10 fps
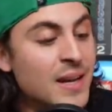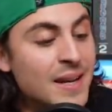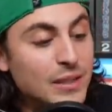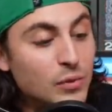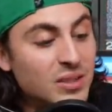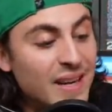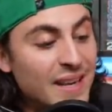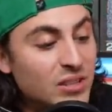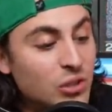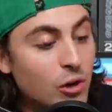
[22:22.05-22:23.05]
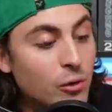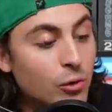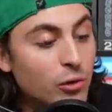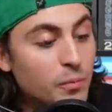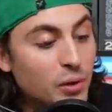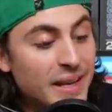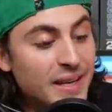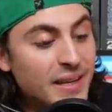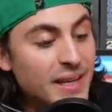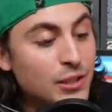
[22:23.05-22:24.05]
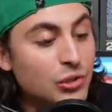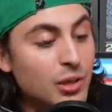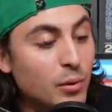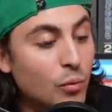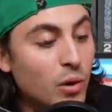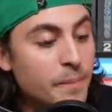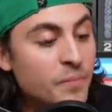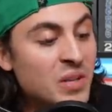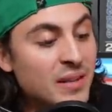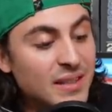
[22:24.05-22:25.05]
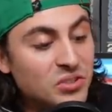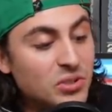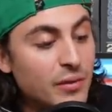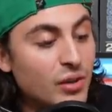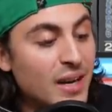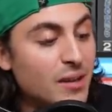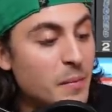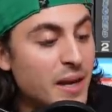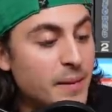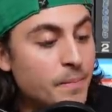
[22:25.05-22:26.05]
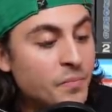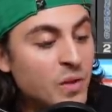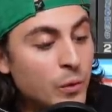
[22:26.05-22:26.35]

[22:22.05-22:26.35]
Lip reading: Next one today is Darkhold Blade, issue number 1. This is cover A, the main.